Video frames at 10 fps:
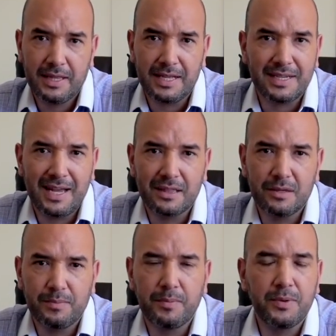That's
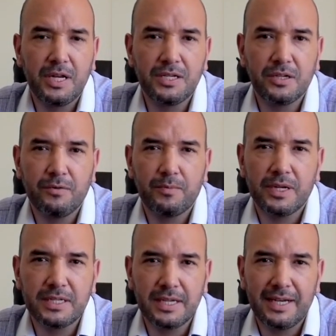like the population of
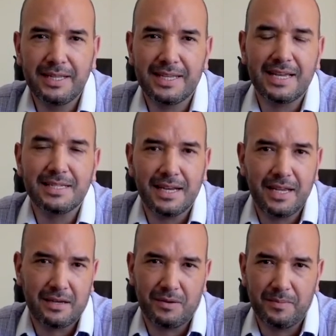Brazil and
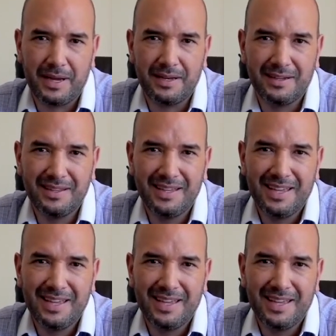Tanzania combined.